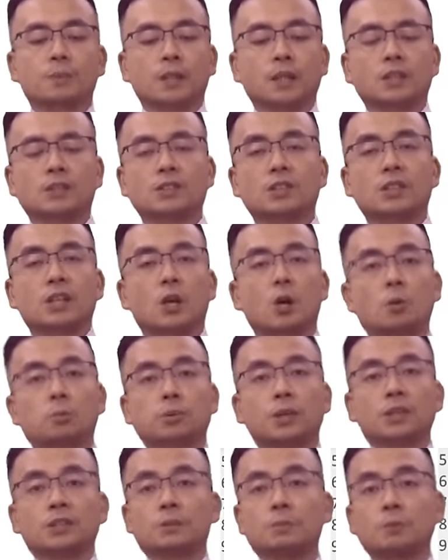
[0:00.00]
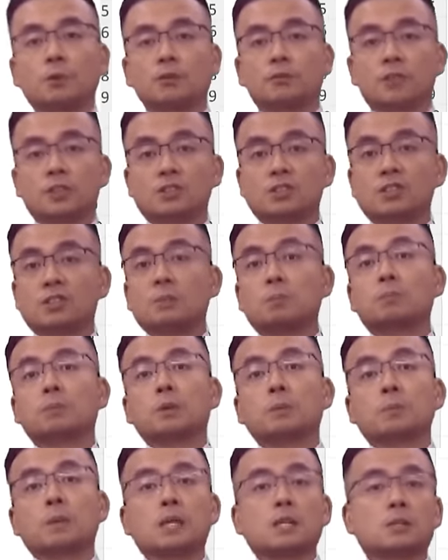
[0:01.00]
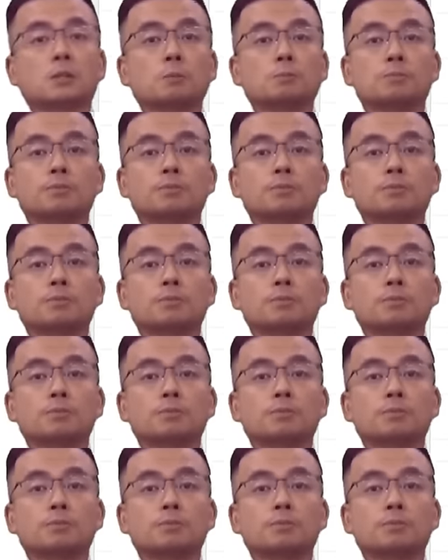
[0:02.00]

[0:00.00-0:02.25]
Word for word: because the operating profit is simply be the